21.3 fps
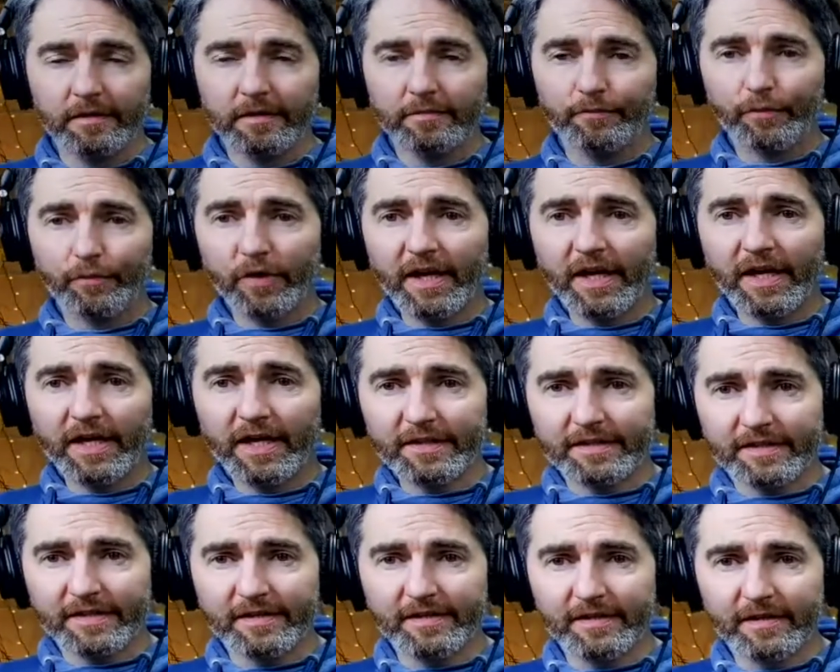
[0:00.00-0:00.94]

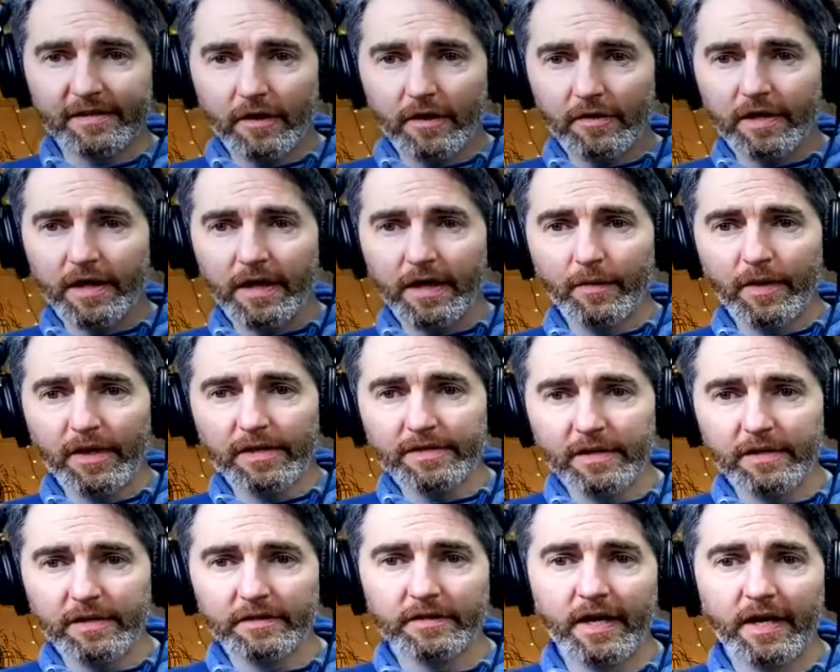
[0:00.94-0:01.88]
Brilliant. Okay, well
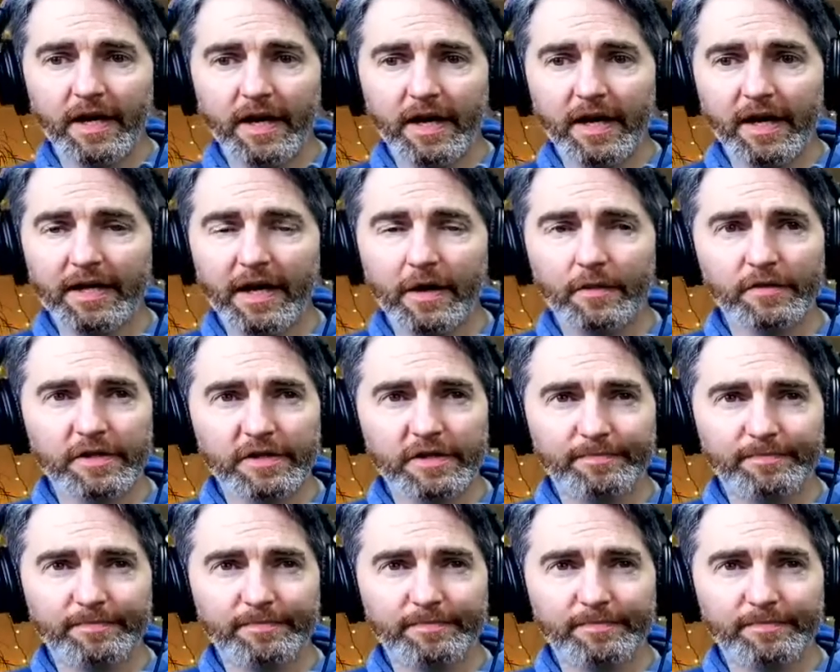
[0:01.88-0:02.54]
done. That was